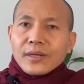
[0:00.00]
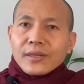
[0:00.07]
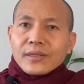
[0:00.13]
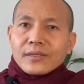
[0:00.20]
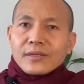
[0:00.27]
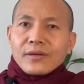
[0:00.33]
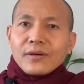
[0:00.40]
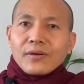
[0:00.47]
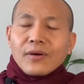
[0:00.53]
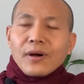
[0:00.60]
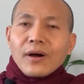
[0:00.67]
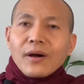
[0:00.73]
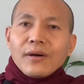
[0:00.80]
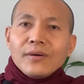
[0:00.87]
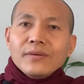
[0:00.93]
So
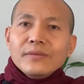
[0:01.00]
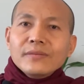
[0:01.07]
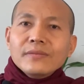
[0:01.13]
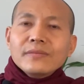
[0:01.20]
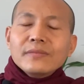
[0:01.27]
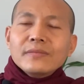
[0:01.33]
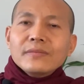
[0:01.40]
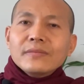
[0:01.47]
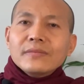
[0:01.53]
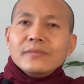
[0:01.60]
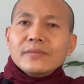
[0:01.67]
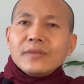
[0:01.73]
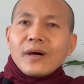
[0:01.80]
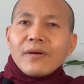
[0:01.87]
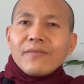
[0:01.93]
how
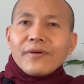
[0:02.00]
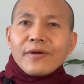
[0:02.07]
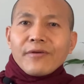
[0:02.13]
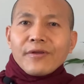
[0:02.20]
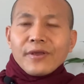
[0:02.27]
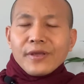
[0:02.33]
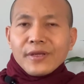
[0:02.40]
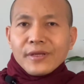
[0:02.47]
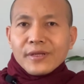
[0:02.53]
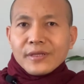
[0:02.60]
now very